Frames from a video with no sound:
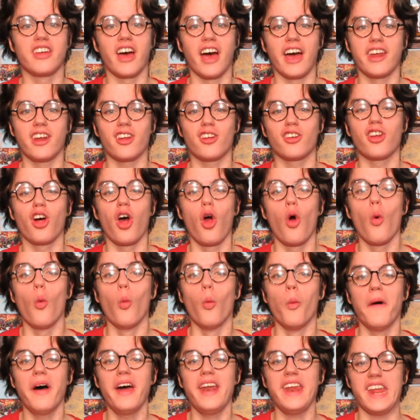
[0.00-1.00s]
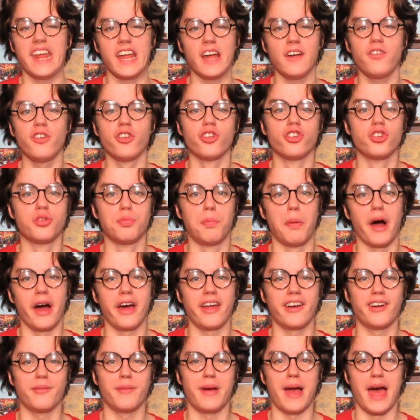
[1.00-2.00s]
titled What If
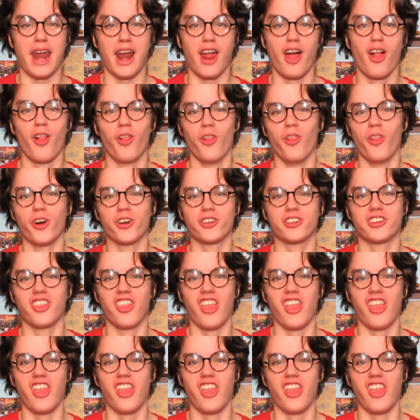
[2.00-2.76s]
Spider-Man Looked